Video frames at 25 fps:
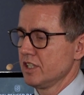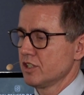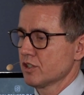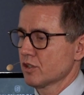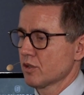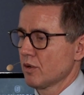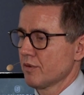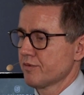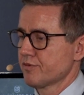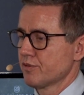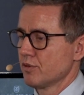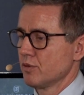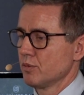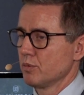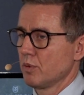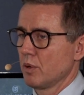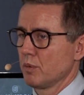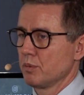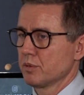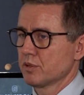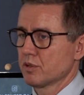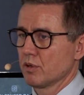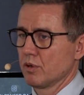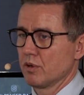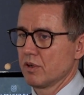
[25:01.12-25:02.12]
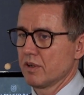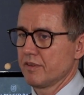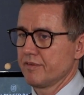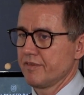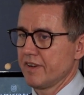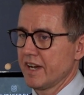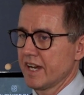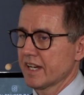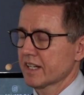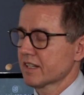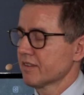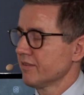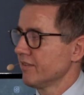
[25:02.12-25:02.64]
go through what we call a
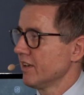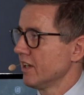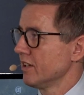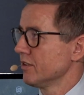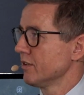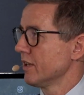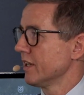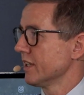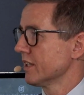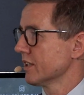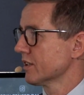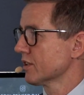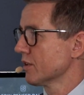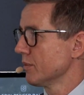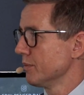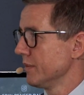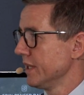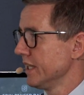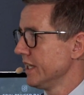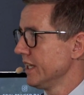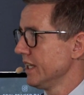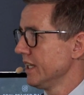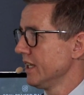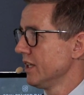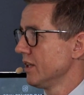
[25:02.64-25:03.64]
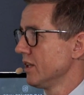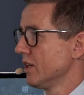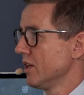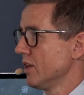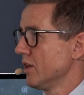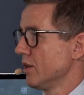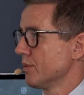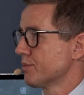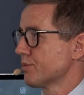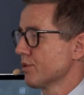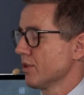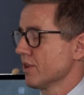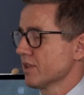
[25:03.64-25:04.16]
VAC, value-added committee
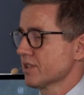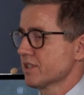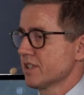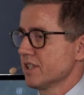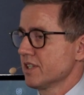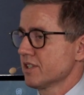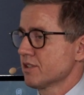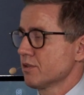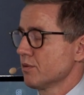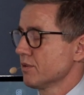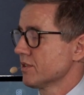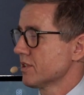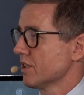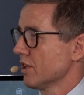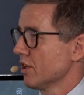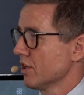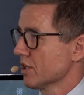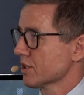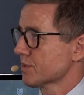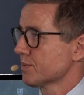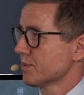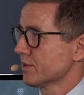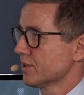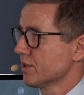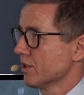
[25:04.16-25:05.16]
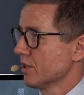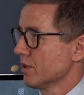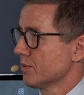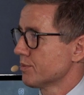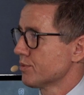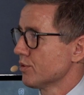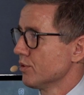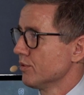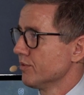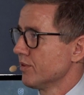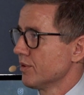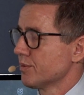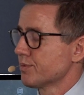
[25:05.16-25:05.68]
process. So it's a hospital
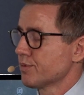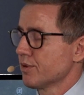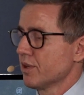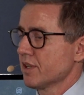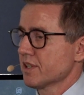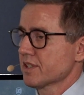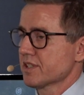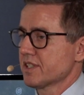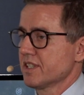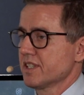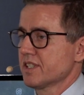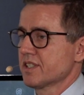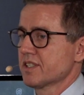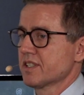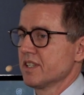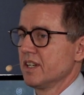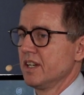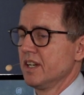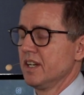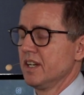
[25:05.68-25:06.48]
approval process.